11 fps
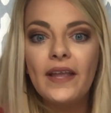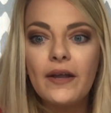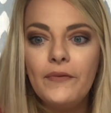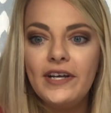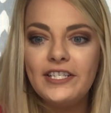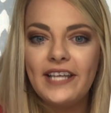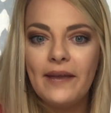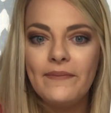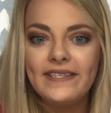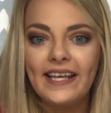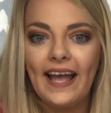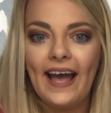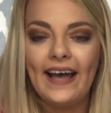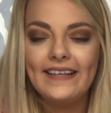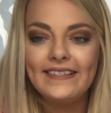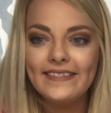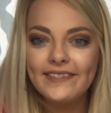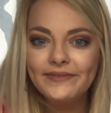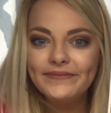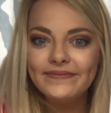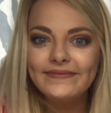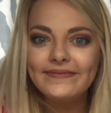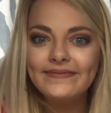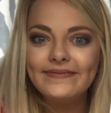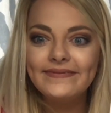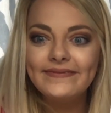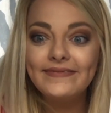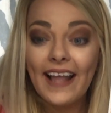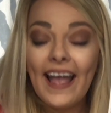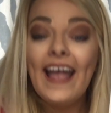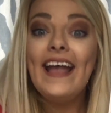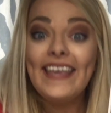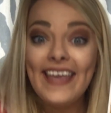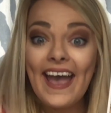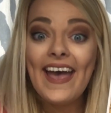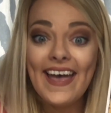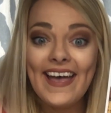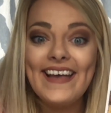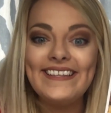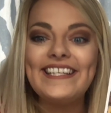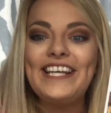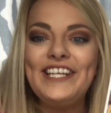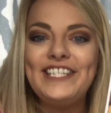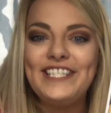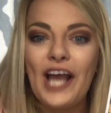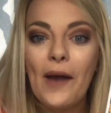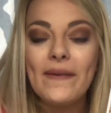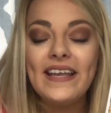What shape is it, guys? Yes, good job.